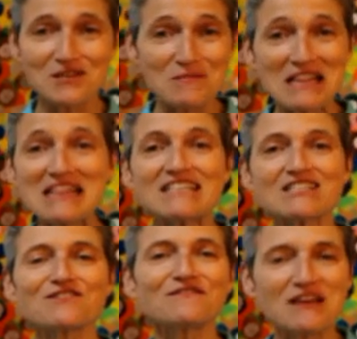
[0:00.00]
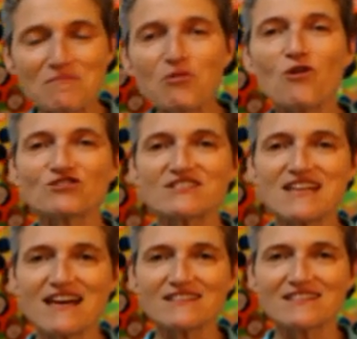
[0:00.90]
going to be a list of the important
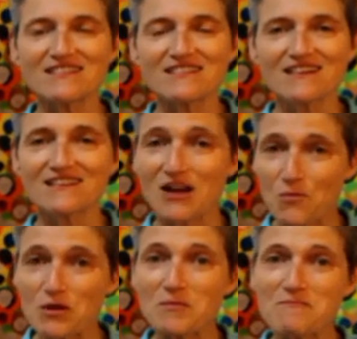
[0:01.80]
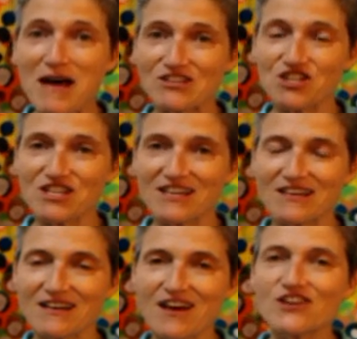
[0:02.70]
dates that I will be mentioning,